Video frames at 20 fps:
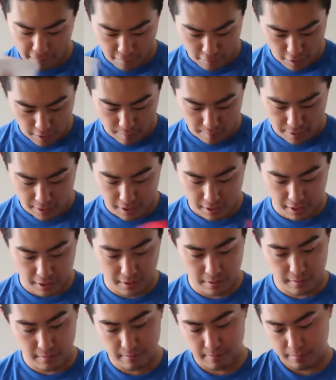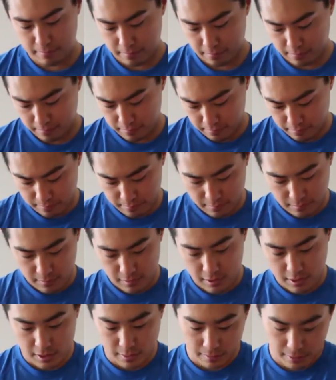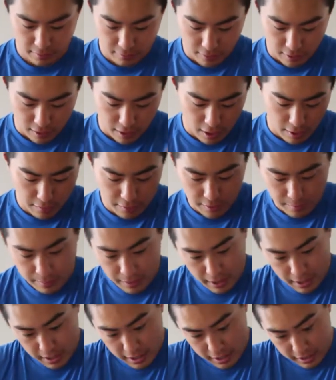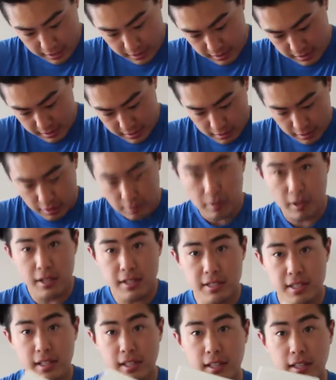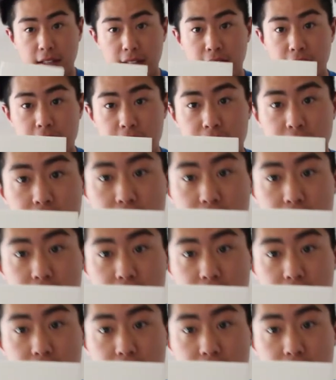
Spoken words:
Frame thing. Something fell off the box. Like, why is that like this?